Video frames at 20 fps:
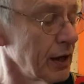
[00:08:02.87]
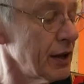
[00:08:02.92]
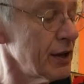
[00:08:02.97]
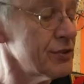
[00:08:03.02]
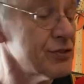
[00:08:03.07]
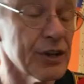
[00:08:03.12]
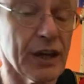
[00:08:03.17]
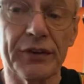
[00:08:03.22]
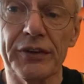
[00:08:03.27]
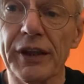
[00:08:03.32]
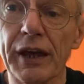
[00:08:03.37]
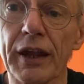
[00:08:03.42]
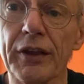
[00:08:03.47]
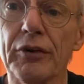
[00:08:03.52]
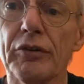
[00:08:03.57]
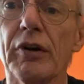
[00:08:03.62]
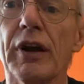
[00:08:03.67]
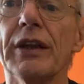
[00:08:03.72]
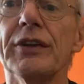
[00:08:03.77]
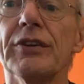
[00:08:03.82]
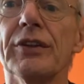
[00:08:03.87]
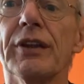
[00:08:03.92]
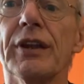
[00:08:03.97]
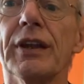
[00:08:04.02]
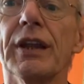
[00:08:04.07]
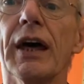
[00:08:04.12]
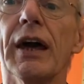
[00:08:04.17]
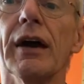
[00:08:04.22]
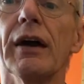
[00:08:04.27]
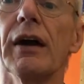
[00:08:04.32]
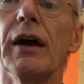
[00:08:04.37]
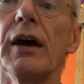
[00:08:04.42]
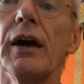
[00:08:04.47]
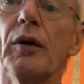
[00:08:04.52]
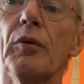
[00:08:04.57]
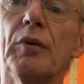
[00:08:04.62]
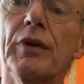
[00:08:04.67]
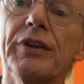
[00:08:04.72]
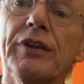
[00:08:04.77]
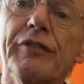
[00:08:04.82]
It's down the other end of the neck
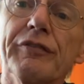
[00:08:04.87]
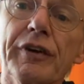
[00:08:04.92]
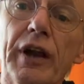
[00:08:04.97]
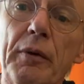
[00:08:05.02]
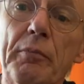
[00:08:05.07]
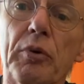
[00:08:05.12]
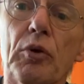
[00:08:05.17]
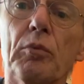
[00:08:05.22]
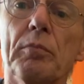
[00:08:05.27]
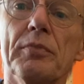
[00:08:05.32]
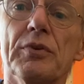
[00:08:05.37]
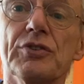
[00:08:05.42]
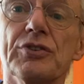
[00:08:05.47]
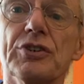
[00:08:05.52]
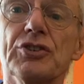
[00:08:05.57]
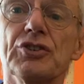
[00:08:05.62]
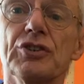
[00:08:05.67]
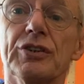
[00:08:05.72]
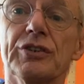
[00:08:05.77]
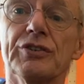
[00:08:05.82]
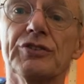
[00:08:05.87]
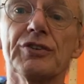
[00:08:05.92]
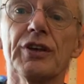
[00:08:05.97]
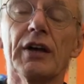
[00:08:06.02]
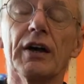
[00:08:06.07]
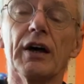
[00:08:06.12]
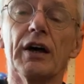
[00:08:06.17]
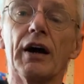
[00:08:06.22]
with the fretful positions